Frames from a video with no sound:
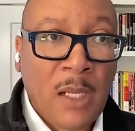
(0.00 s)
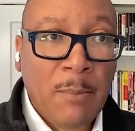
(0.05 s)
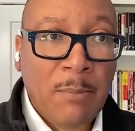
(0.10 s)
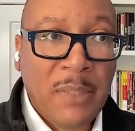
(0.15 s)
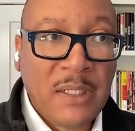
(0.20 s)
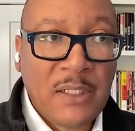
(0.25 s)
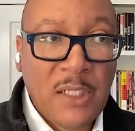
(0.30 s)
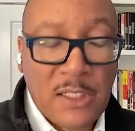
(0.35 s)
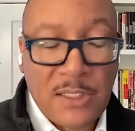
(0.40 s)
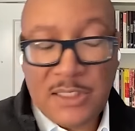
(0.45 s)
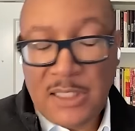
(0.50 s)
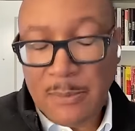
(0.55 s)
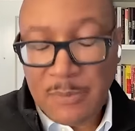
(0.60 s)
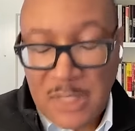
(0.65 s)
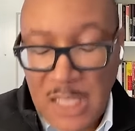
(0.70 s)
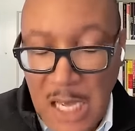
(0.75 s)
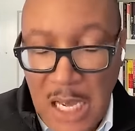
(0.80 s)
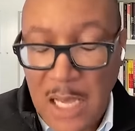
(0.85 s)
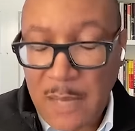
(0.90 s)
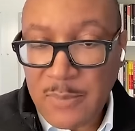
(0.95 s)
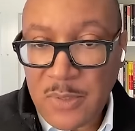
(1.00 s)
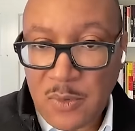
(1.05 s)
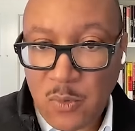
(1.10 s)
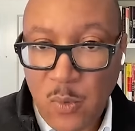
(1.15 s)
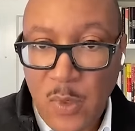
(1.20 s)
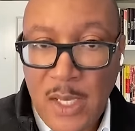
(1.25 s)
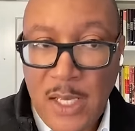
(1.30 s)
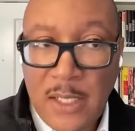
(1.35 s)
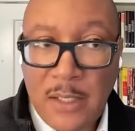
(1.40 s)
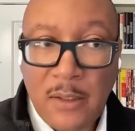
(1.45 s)
But there are some times
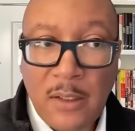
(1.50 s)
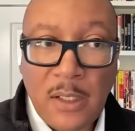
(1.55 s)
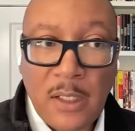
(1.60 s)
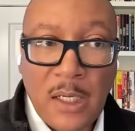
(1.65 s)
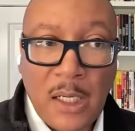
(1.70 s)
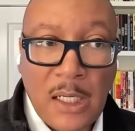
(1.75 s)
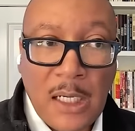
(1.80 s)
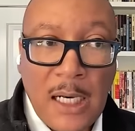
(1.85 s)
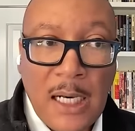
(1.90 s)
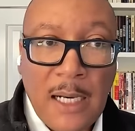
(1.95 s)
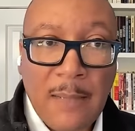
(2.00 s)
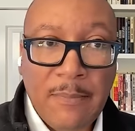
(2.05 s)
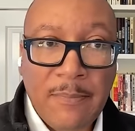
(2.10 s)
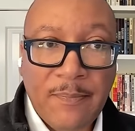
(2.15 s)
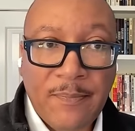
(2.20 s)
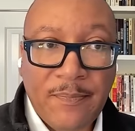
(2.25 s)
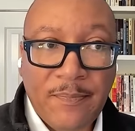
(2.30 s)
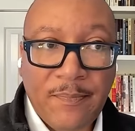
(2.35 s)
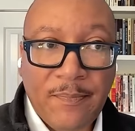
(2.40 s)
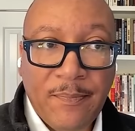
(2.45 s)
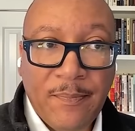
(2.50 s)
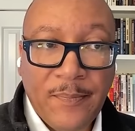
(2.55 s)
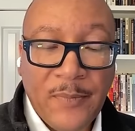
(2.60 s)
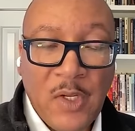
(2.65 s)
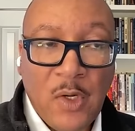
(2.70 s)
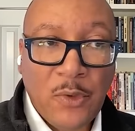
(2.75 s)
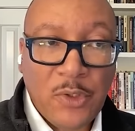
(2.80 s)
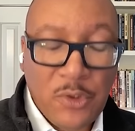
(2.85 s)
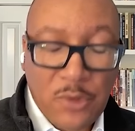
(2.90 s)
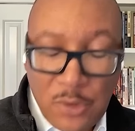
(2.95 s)
when, um,
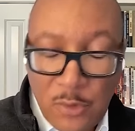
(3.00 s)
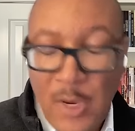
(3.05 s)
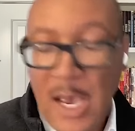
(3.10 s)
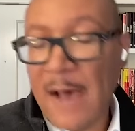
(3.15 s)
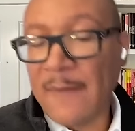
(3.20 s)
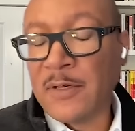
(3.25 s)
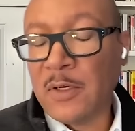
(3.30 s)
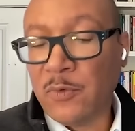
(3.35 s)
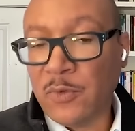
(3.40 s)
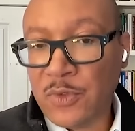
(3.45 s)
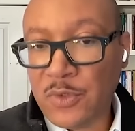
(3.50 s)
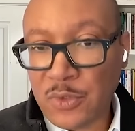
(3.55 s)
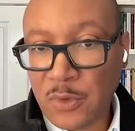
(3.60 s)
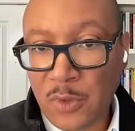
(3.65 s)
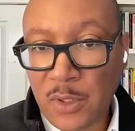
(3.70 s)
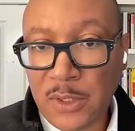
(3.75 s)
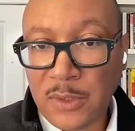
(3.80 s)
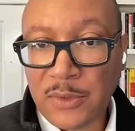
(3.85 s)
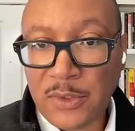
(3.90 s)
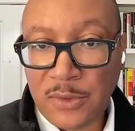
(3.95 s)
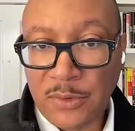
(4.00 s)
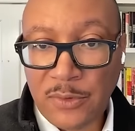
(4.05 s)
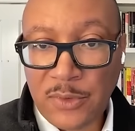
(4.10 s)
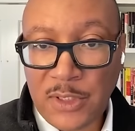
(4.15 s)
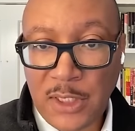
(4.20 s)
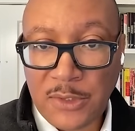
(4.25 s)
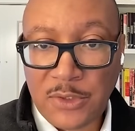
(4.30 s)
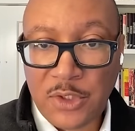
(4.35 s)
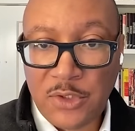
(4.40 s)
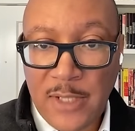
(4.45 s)
you know, you do have to resort to
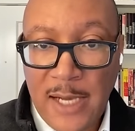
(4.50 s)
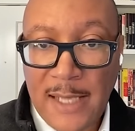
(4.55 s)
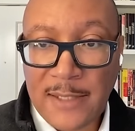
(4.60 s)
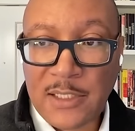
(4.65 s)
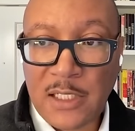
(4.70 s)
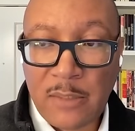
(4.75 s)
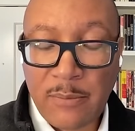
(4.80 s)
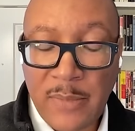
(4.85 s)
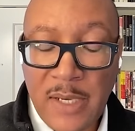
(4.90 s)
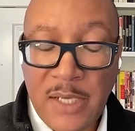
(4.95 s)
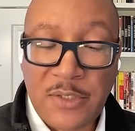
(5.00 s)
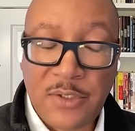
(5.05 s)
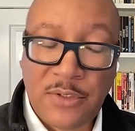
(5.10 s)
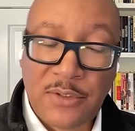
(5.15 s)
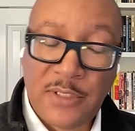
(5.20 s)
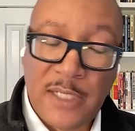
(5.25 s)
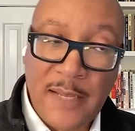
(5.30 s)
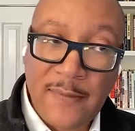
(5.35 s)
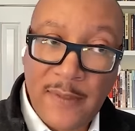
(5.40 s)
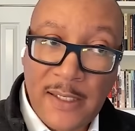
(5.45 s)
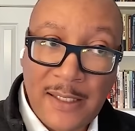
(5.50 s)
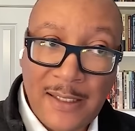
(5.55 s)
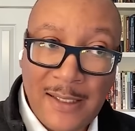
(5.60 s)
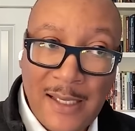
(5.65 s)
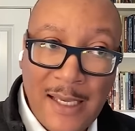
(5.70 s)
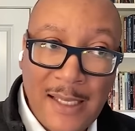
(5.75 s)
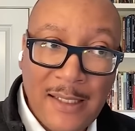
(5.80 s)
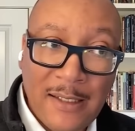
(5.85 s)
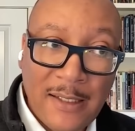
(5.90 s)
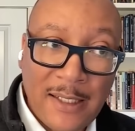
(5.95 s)
such drastic measures. And I think
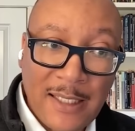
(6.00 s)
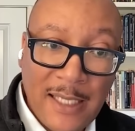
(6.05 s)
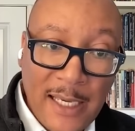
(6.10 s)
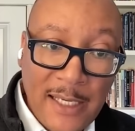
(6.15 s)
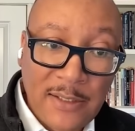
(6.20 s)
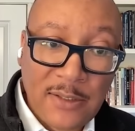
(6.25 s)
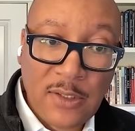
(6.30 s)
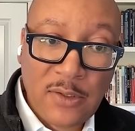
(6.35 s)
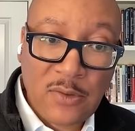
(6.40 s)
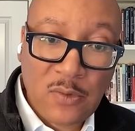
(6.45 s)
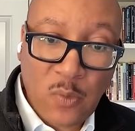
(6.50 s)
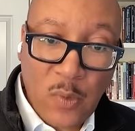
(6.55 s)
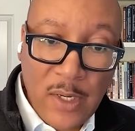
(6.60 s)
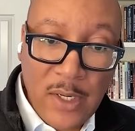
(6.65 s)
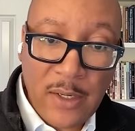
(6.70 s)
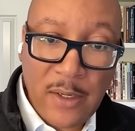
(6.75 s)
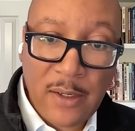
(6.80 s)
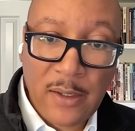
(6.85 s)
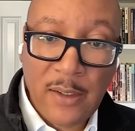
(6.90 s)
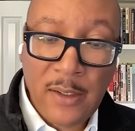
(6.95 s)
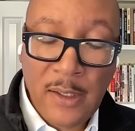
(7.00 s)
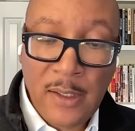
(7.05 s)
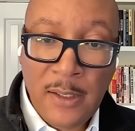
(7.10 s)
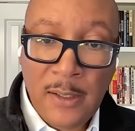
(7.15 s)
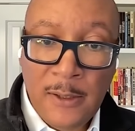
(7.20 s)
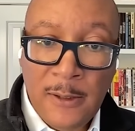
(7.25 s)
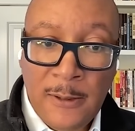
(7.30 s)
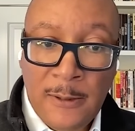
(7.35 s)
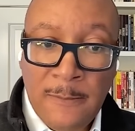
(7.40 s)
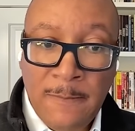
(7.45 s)
in the cases where
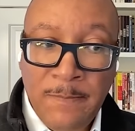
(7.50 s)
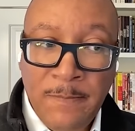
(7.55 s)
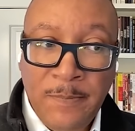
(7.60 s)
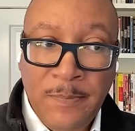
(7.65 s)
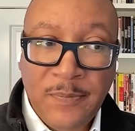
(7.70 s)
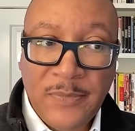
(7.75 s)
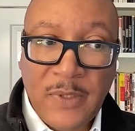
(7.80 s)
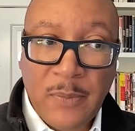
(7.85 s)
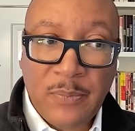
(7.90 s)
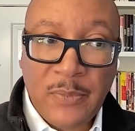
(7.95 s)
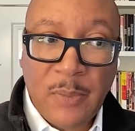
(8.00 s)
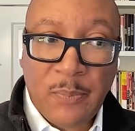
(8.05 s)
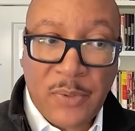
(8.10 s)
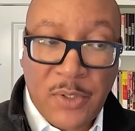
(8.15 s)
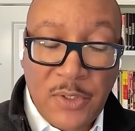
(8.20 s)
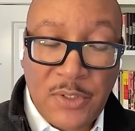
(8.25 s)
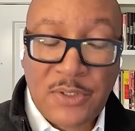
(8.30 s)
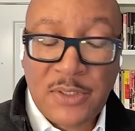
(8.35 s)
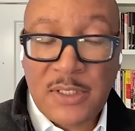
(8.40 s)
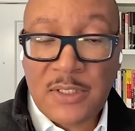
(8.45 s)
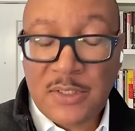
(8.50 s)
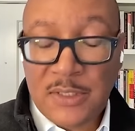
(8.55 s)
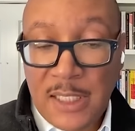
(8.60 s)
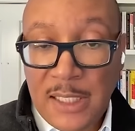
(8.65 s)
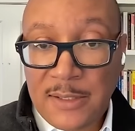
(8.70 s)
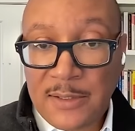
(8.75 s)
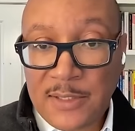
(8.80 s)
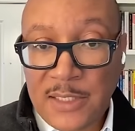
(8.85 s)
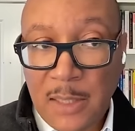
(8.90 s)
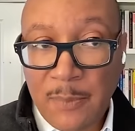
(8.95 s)
the, the person has
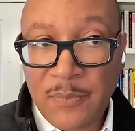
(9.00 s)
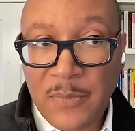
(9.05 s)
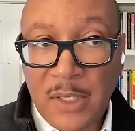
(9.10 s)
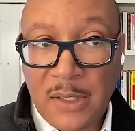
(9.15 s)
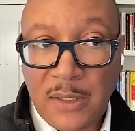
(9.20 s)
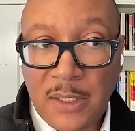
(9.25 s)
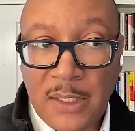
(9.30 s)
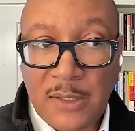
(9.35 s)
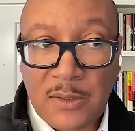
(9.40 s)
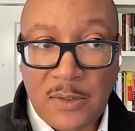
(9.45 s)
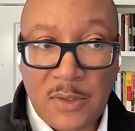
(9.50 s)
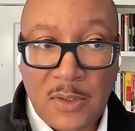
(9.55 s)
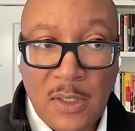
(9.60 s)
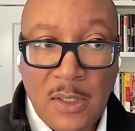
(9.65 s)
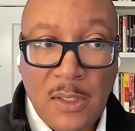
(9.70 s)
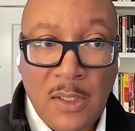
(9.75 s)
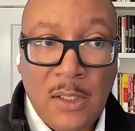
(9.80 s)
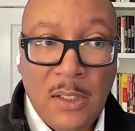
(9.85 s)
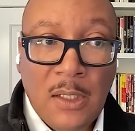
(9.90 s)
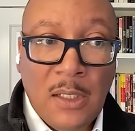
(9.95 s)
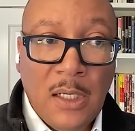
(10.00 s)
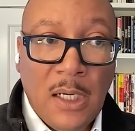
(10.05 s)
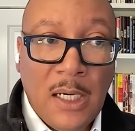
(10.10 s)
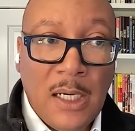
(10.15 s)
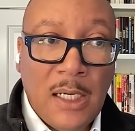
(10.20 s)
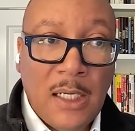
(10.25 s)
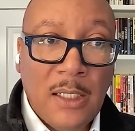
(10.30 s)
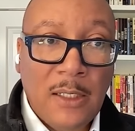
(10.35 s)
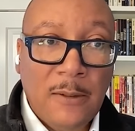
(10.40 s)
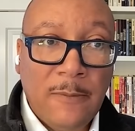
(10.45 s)
done something that's
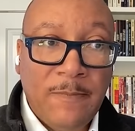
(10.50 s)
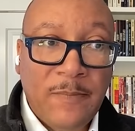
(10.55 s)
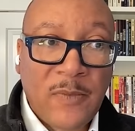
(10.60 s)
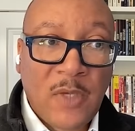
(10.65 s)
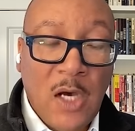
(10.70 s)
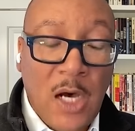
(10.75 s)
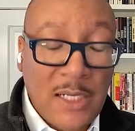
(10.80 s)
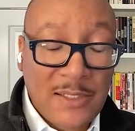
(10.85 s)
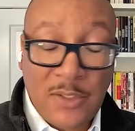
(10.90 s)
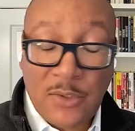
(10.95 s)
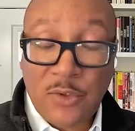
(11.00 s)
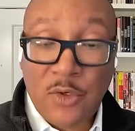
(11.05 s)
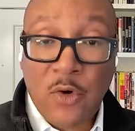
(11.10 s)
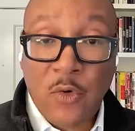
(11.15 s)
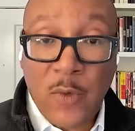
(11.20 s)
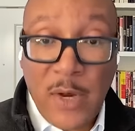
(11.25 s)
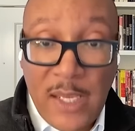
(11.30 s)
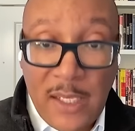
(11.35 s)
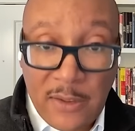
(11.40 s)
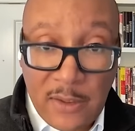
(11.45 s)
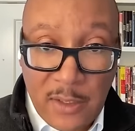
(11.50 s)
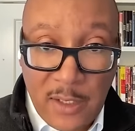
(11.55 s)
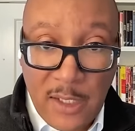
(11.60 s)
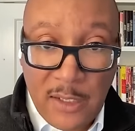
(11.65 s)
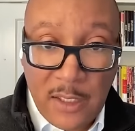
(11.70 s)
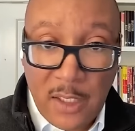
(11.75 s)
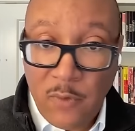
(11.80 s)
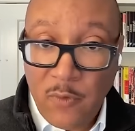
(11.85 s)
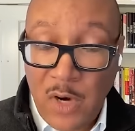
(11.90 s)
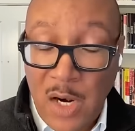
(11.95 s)
uh, causes great
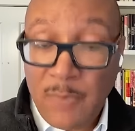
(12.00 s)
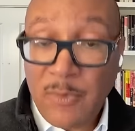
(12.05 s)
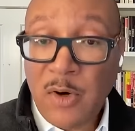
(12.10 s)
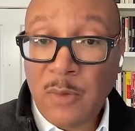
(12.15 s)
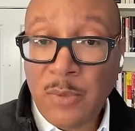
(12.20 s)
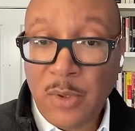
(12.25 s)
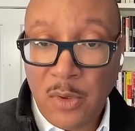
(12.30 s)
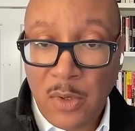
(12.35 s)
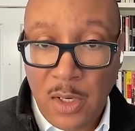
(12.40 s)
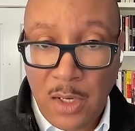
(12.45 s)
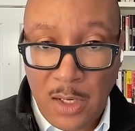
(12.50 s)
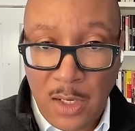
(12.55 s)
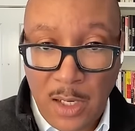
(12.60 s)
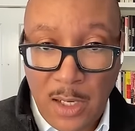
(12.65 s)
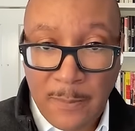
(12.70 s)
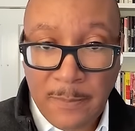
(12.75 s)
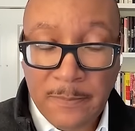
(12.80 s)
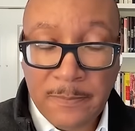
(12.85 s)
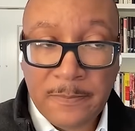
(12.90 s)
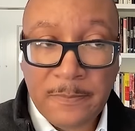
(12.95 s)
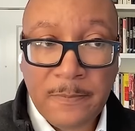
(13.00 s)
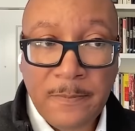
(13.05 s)
and irreparable harm,